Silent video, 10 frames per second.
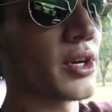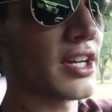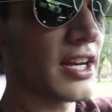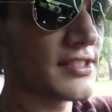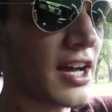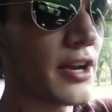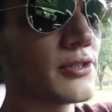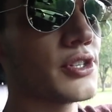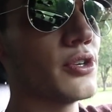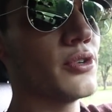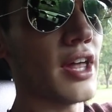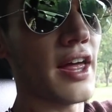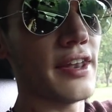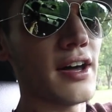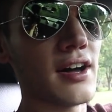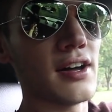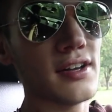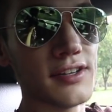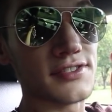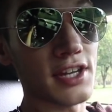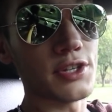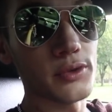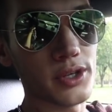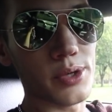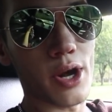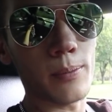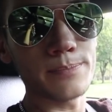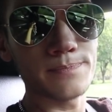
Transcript: We're gonna get a dyno tuned and stay tuned. Here we go.